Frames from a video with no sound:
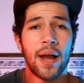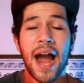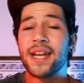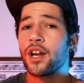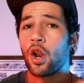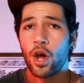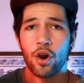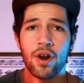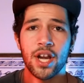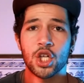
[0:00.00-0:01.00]
I did a lot
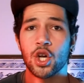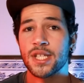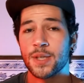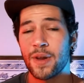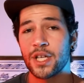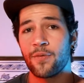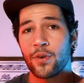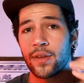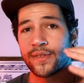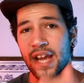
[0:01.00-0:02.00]
of running shots, especially for
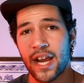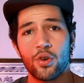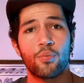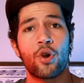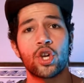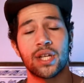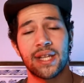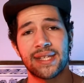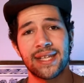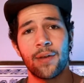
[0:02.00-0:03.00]
the Zhiyun project
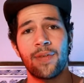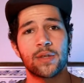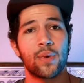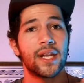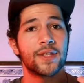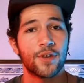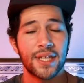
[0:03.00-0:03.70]
itself, as well as for